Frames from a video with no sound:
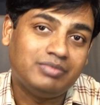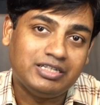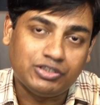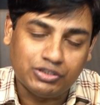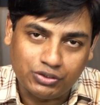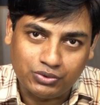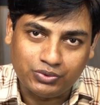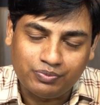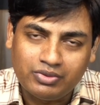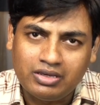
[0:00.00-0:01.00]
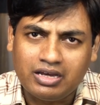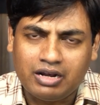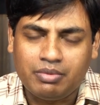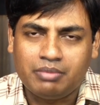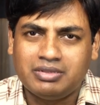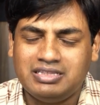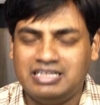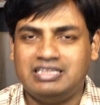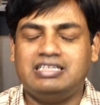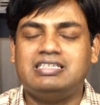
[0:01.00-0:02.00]
me to do?" Remember,
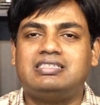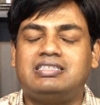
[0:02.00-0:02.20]
in these